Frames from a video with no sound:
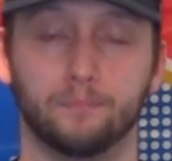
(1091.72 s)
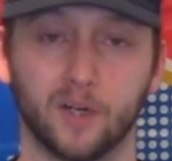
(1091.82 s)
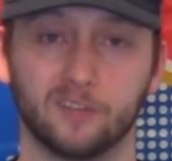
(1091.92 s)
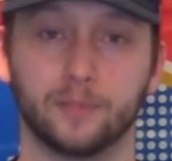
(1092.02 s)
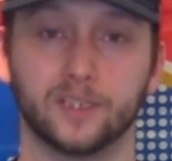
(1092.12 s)

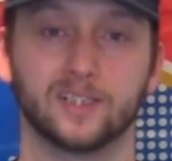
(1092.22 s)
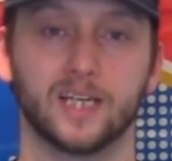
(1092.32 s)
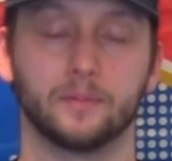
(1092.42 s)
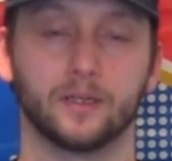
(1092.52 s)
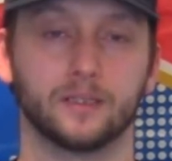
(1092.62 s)
Both been
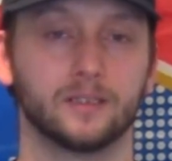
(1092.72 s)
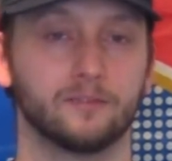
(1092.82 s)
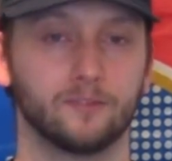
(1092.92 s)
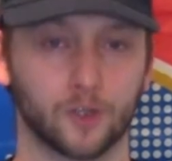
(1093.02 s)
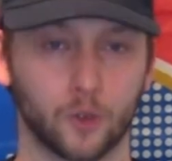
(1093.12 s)
sleeping
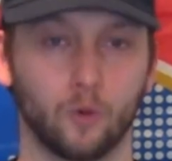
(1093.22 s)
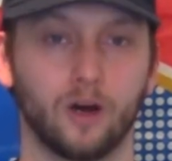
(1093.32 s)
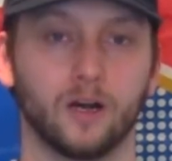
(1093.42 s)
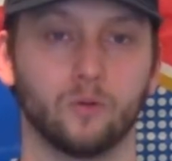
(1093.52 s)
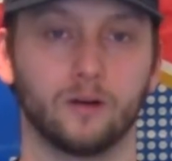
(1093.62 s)
for
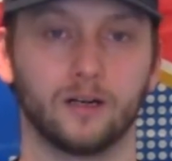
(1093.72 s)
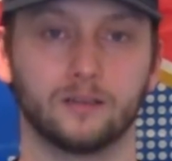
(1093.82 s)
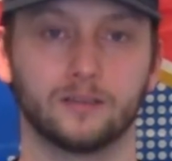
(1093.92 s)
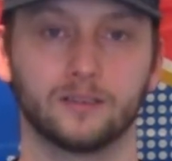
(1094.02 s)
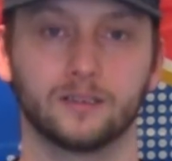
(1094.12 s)
quite a
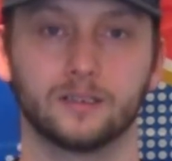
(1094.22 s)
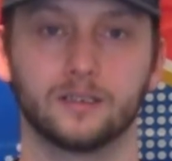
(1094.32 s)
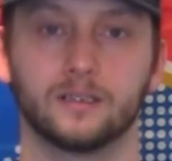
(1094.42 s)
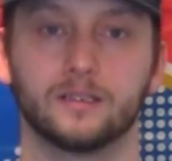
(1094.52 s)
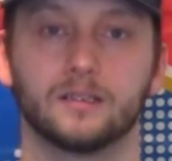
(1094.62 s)
while.
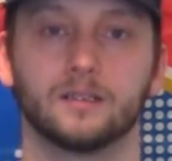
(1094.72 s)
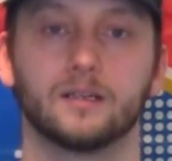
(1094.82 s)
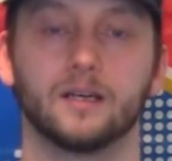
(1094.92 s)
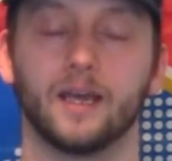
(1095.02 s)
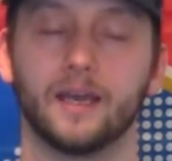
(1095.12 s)

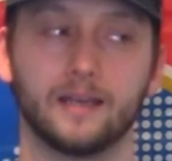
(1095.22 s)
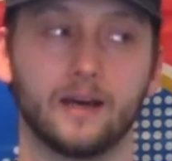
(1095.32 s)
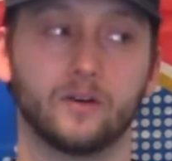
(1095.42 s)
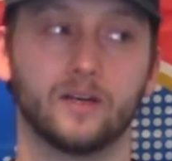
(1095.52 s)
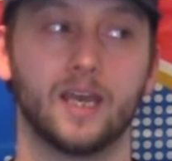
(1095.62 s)

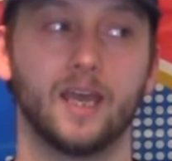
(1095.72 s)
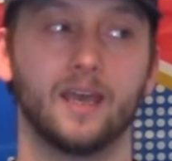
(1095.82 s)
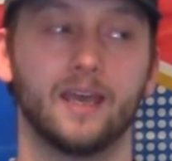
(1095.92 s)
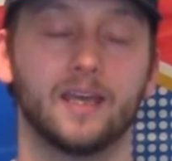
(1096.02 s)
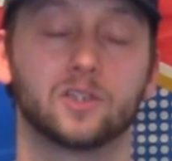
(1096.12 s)
Now,
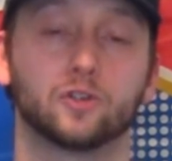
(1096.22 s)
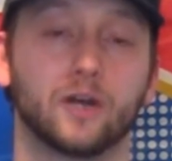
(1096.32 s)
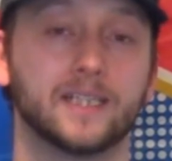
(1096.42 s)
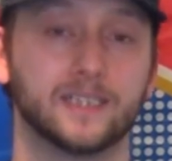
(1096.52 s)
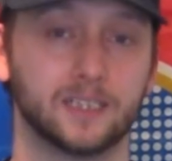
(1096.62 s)
it's
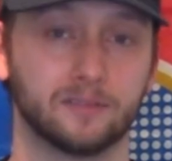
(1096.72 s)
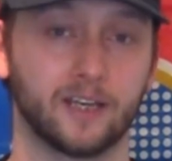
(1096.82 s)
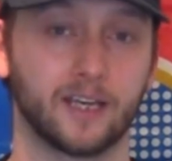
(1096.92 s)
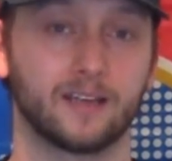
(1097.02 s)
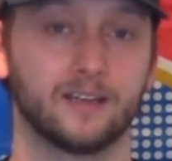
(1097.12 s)
crazy to
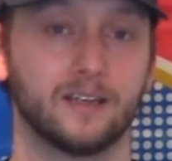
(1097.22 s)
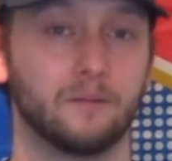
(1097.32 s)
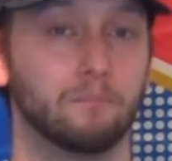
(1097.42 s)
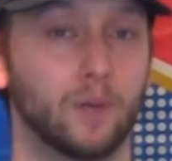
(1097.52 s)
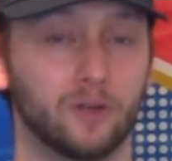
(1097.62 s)
think
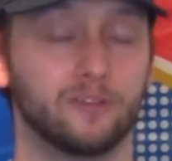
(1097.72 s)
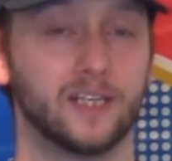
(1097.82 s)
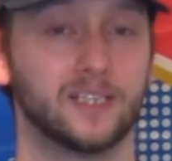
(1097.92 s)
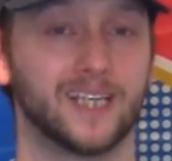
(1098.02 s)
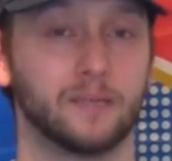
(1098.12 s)
both
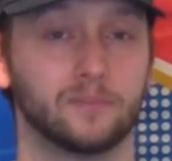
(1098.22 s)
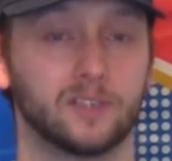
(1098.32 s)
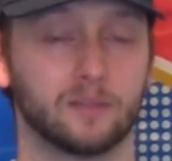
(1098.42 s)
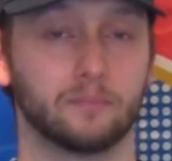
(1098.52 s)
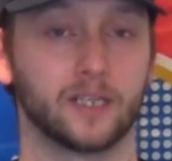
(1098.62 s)
of these teams
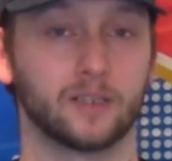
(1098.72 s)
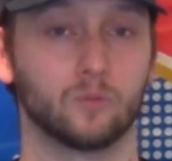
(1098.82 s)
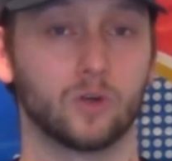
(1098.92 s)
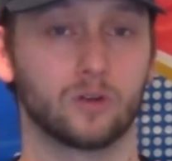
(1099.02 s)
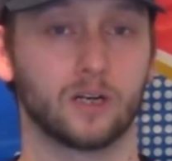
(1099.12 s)
didn't make
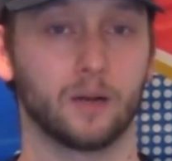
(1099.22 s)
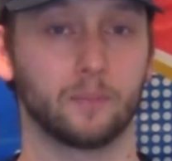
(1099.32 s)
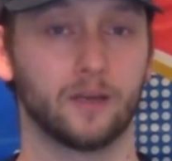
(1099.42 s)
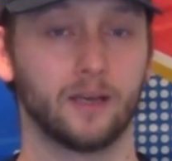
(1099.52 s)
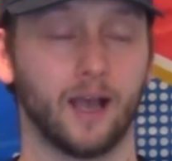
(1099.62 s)
the World Cup,
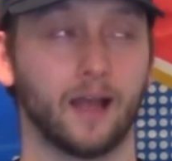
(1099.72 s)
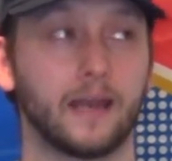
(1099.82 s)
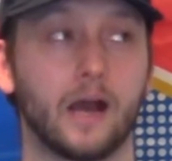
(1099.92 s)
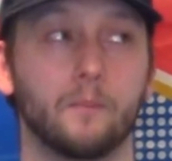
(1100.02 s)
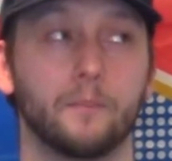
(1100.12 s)

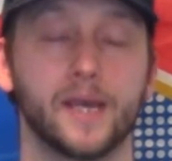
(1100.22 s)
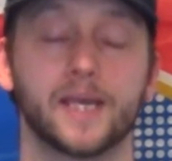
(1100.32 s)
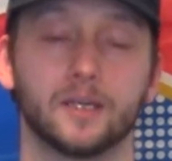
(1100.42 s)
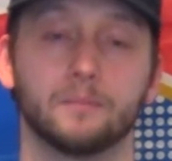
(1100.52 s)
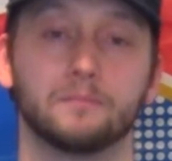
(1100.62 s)
and now I'm
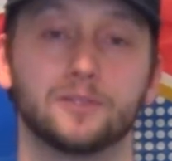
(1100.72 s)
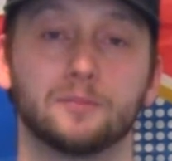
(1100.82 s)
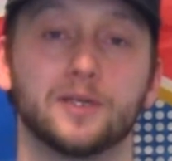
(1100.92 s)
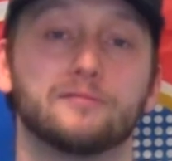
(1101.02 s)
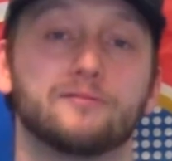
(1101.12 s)
picking them
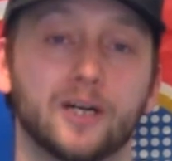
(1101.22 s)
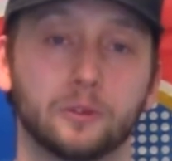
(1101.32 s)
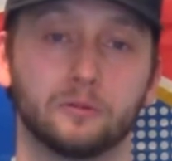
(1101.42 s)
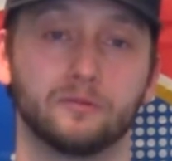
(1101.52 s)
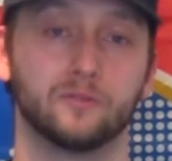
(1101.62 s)
to be the
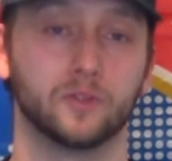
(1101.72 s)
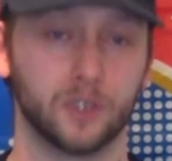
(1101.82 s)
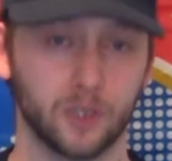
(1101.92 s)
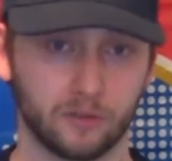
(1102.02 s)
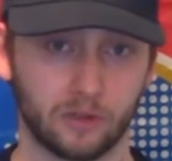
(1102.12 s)
final for
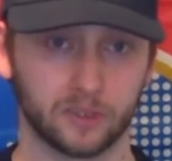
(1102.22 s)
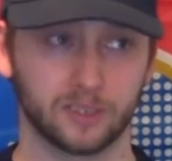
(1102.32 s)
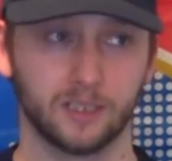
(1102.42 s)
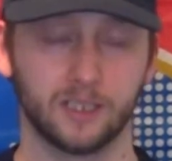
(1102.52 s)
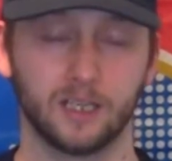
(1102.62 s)
the Euros.